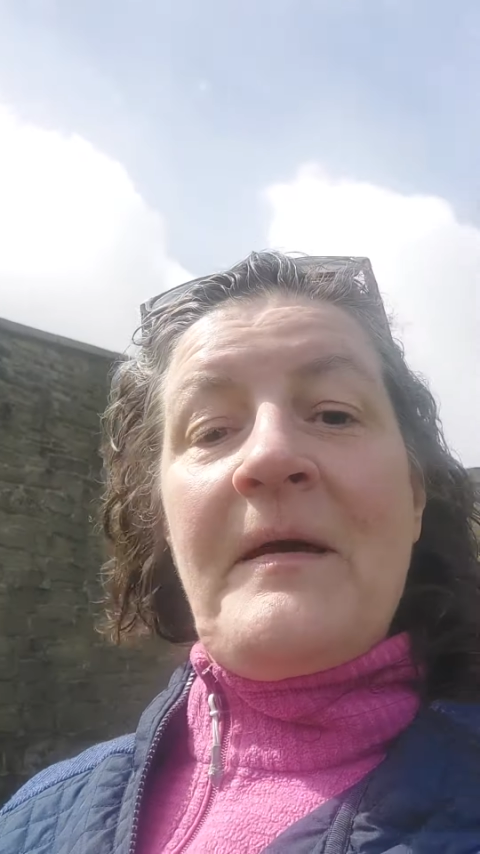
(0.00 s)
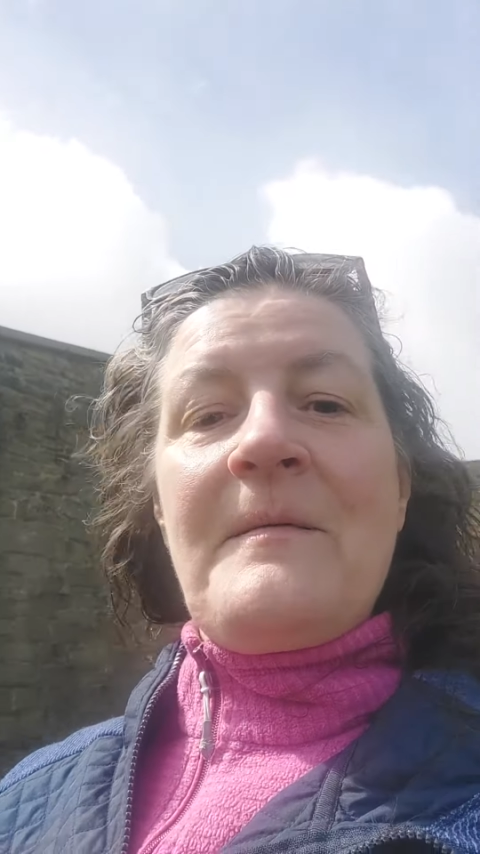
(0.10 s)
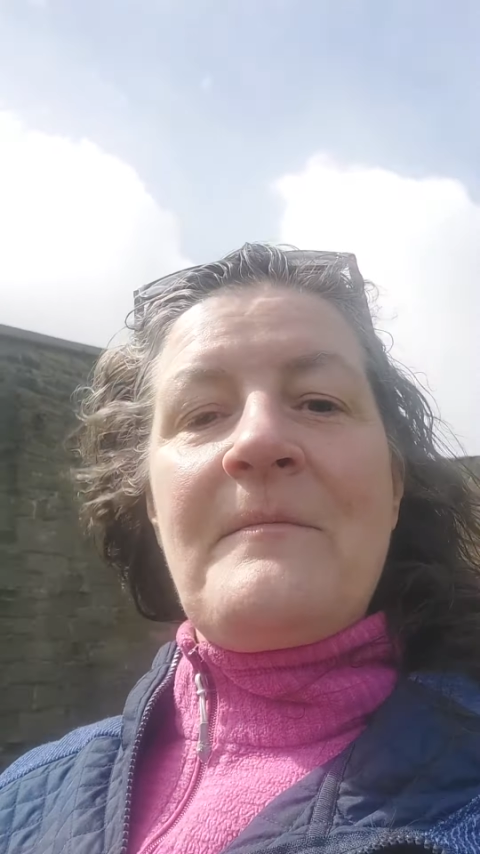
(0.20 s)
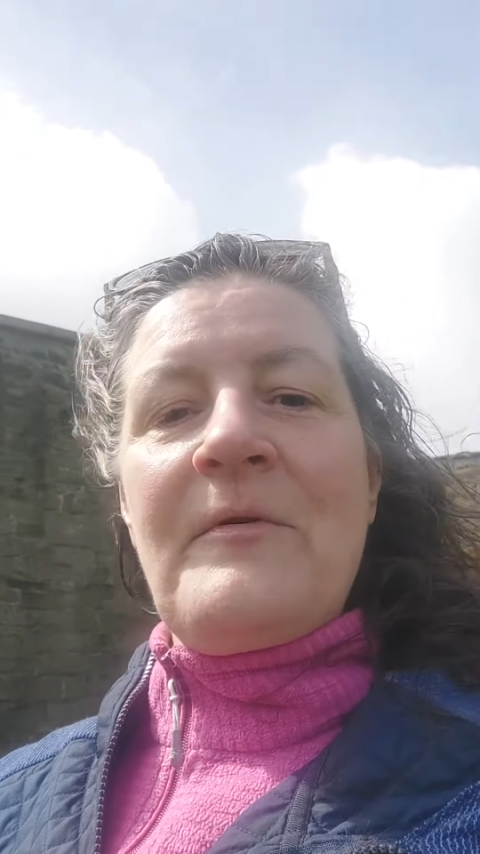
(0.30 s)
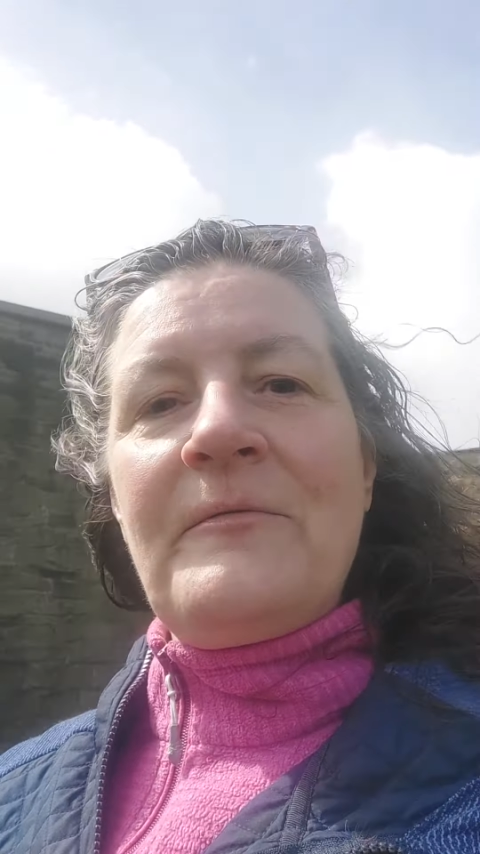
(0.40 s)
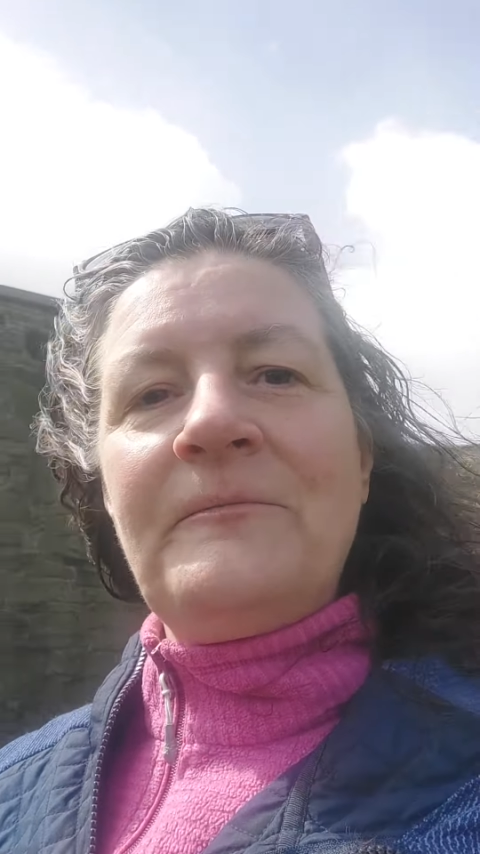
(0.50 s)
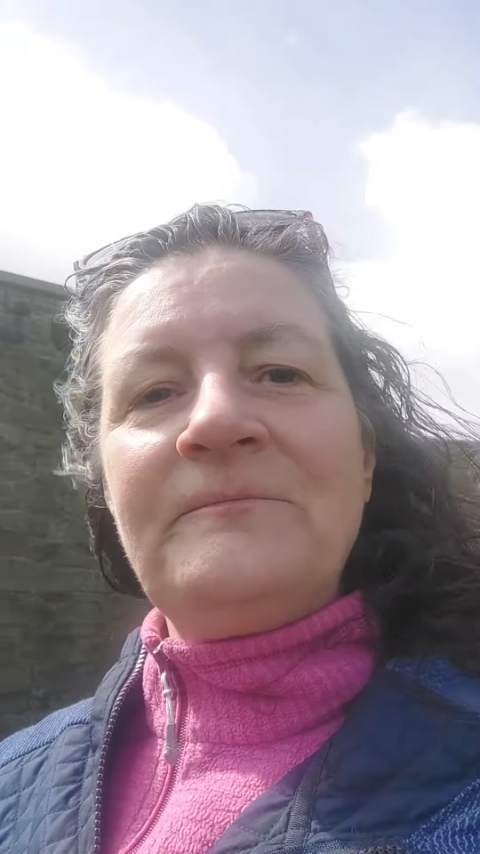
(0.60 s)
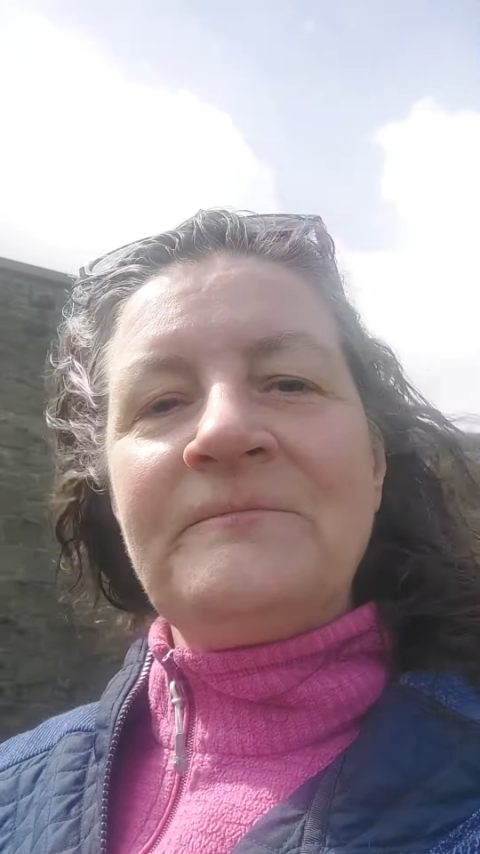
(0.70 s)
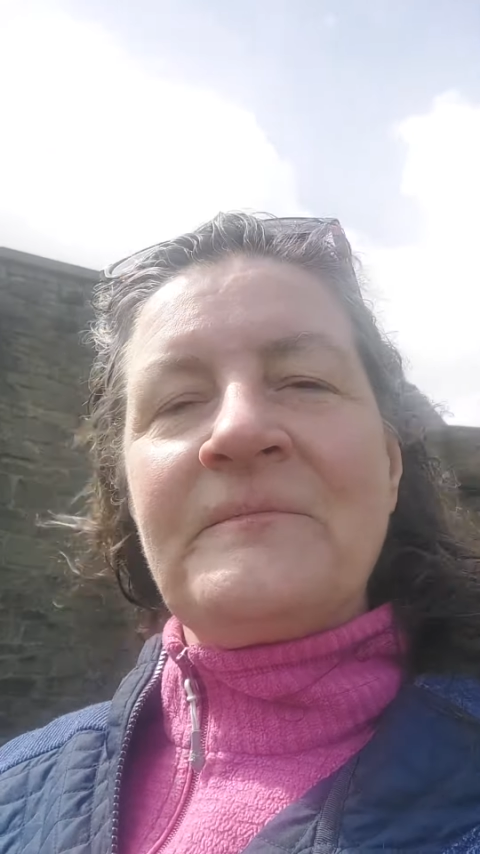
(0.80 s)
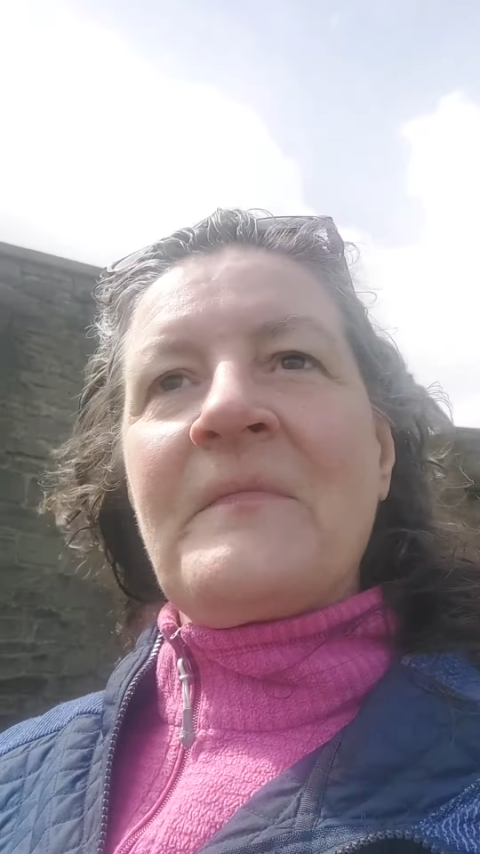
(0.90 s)
people,
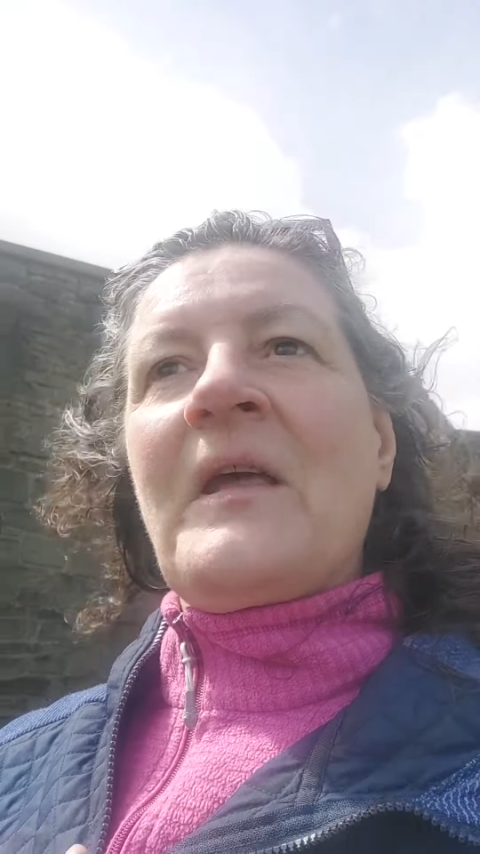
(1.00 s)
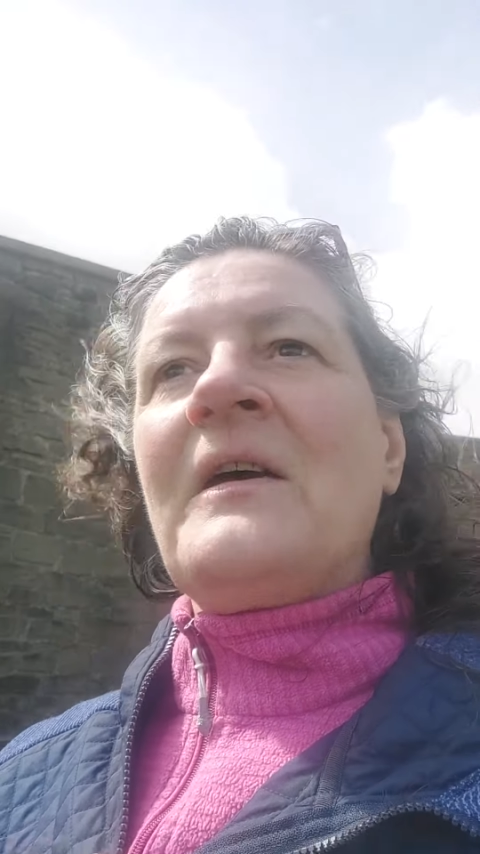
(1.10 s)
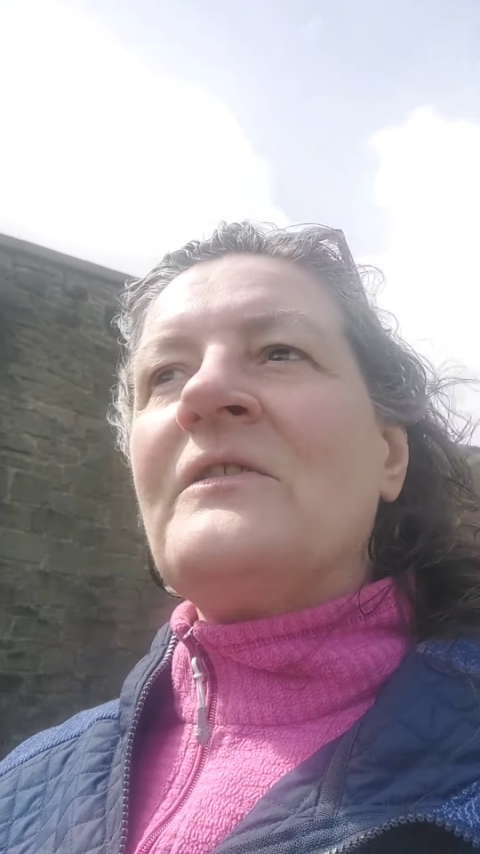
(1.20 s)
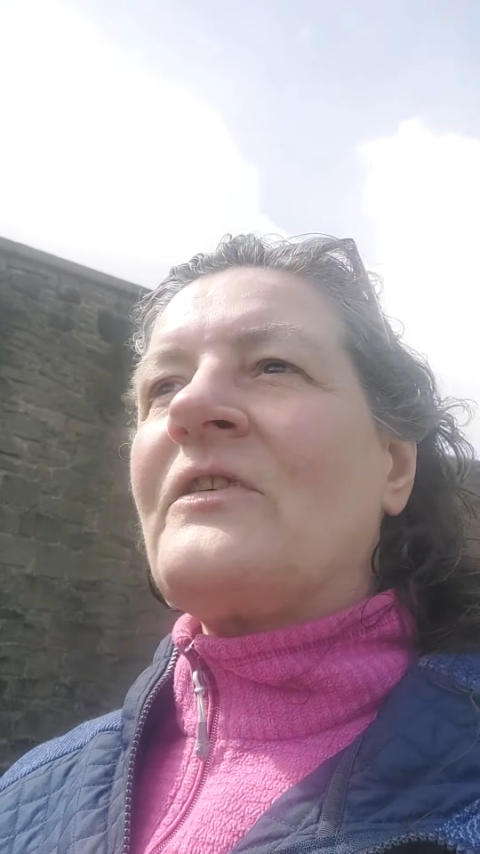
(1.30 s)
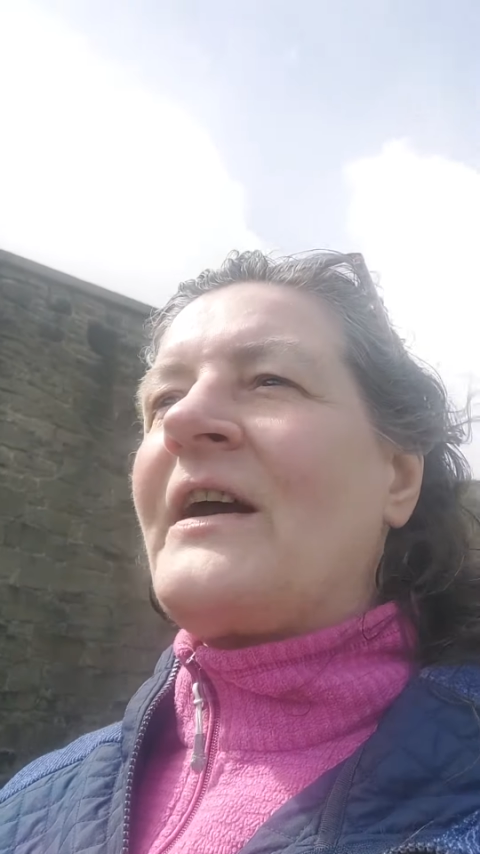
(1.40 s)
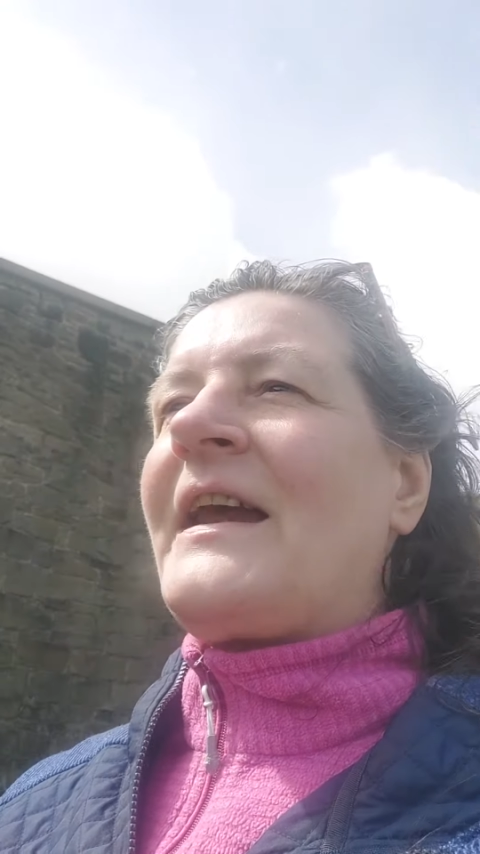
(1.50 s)
try